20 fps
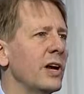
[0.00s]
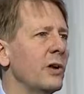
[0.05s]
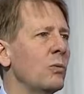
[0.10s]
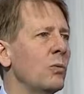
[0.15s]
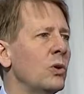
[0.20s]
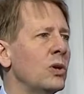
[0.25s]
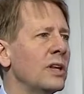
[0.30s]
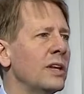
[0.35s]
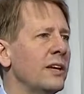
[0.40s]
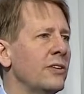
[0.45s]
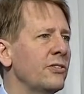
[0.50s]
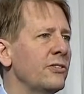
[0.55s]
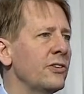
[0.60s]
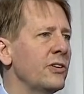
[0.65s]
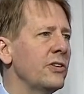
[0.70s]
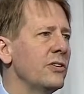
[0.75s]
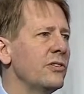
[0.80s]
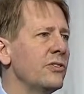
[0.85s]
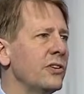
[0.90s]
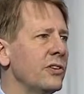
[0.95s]
that will
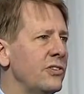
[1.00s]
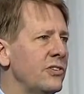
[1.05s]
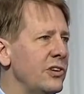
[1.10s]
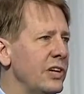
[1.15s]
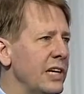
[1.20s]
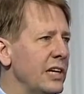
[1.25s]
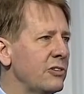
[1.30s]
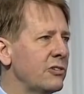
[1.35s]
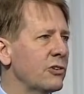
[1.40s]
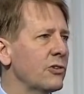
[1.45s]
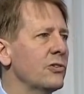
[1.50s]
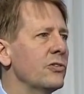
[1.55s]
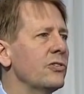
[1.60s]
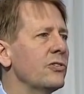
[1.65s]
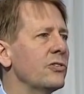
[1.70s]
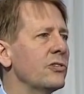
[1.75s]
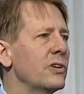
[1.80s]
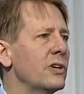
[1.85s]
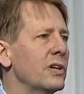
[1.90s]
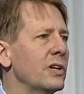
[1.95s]
listen to
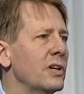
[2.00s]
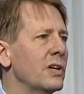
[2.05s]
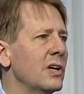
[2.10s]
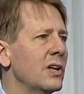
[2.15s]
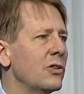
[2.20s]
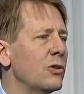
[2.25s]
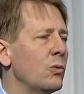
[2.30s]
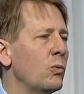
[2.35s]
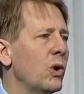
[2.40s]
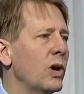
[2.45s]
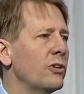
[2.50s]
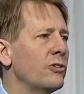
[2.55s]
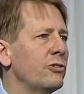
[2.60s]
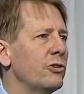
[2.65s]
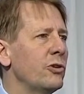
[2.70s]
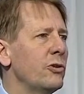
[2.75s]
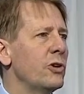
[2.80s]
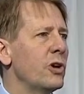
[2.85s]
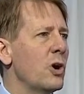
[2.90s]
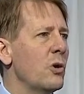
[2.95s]
teachers, the ones
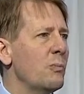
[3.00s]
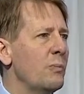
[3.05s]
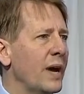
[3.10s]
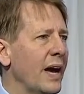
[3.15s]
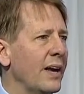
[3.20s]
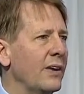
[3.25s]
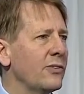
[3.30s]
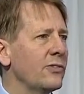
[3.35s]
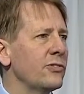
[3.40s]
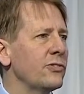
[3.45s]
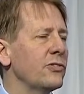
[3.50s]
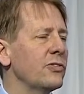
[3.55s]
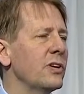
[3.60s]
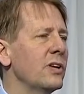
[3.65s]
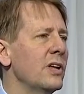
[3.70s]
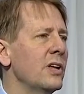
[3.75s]
who know best,